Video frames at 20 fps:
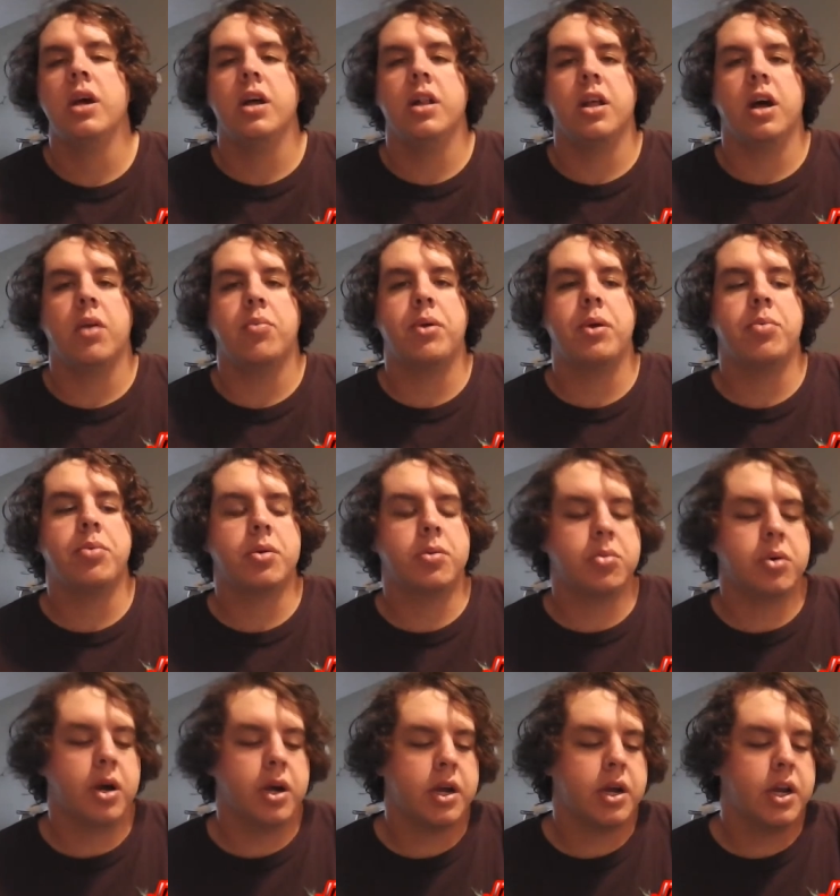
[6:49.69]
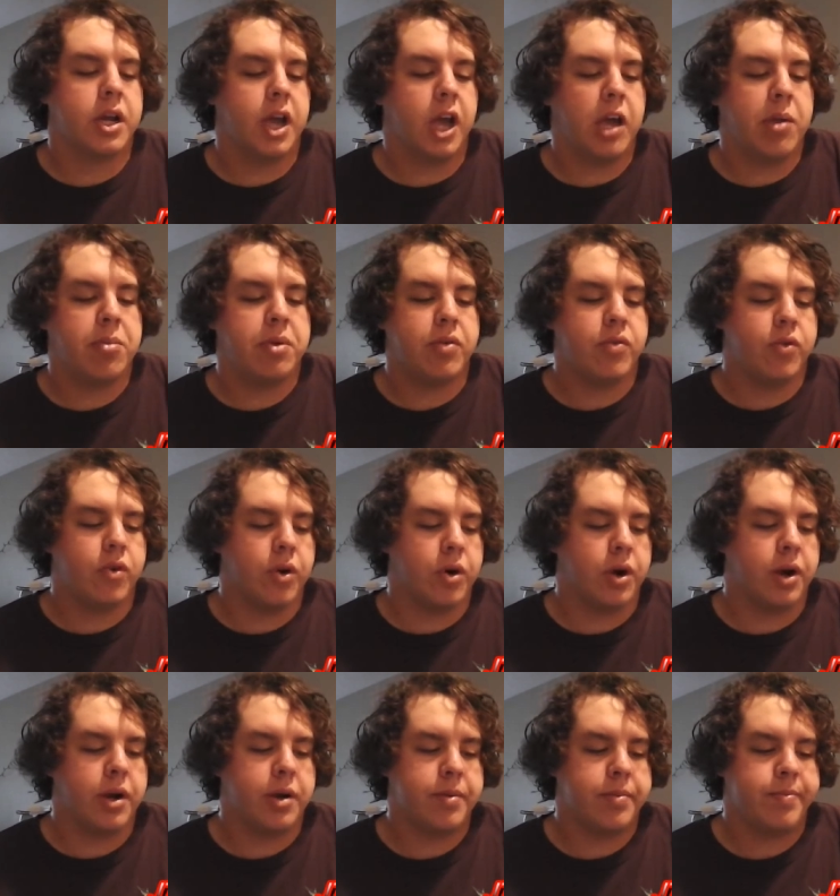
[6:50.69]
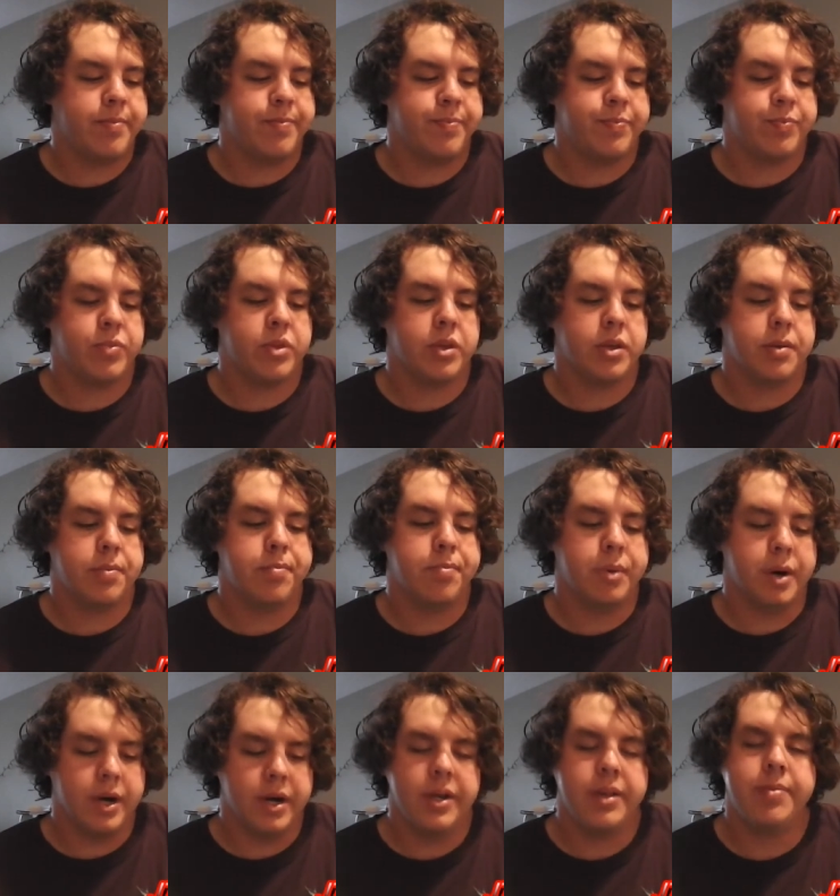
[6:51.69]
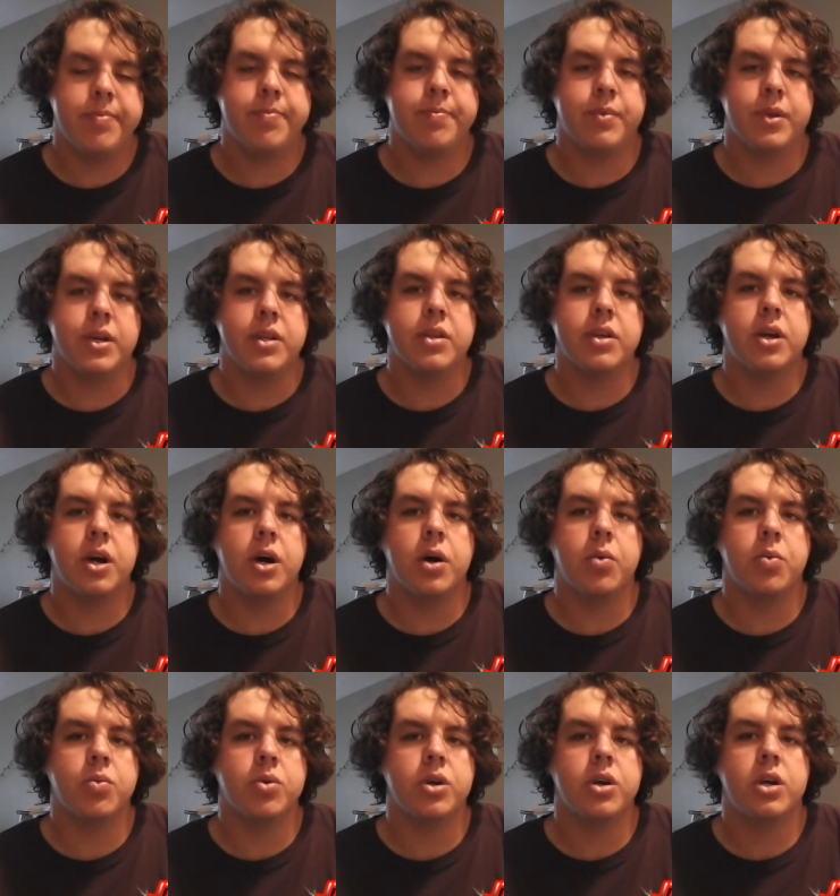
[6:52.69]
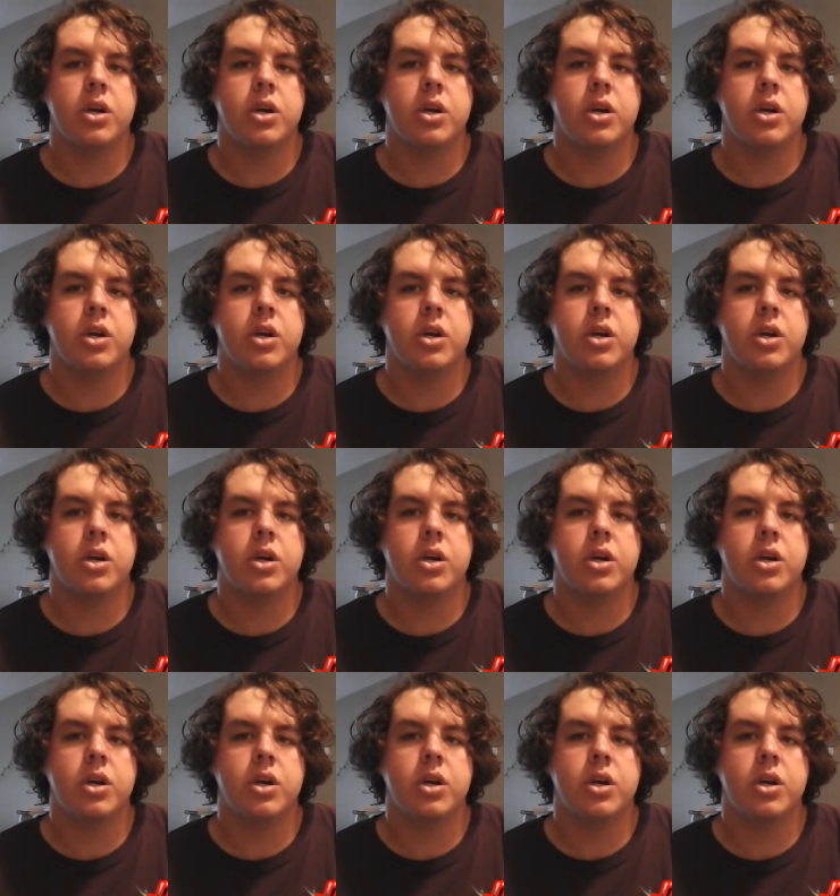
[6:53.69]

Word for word: A lot of people are probably going to hate me for it, but let's go.